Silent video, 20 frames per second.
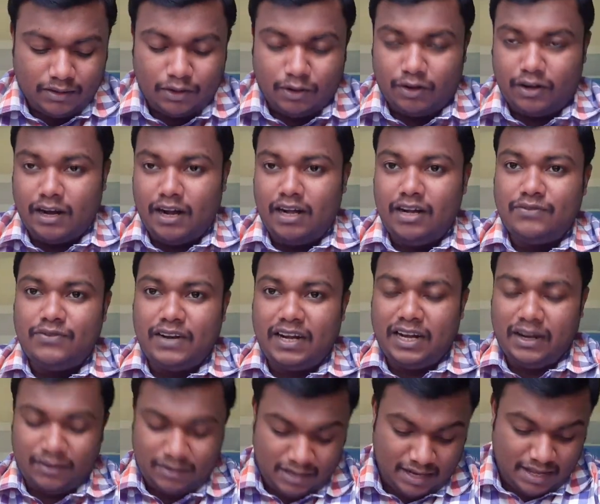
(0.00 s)
Donald fell
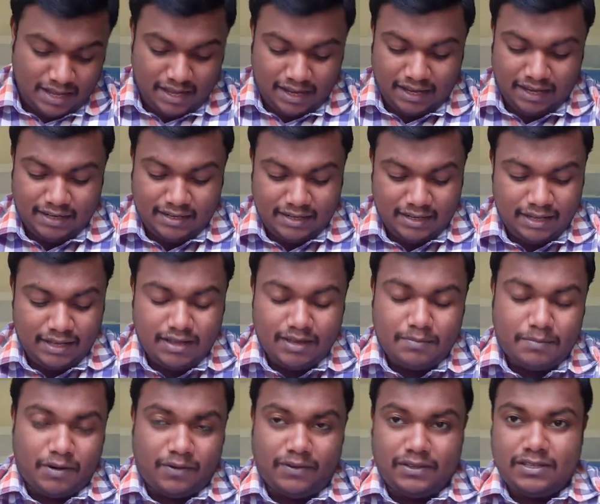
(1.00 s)
down and
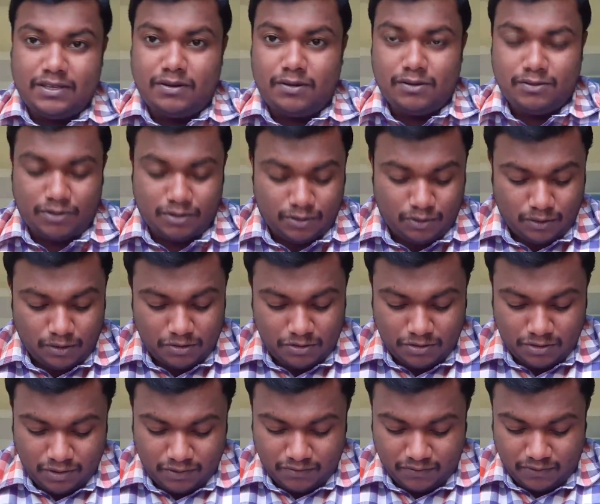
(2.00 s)
professor also going
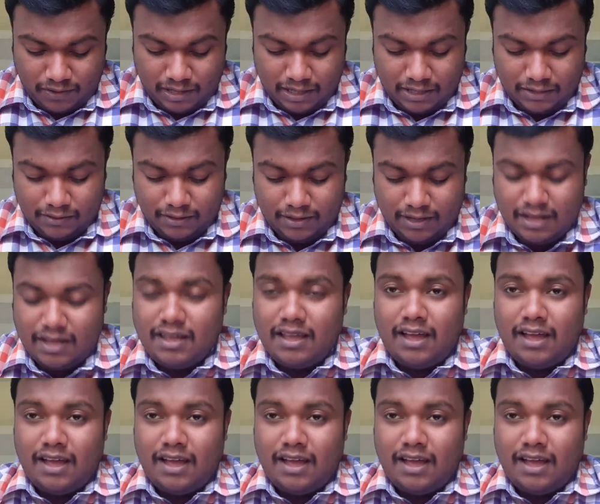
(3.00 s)
to fall down.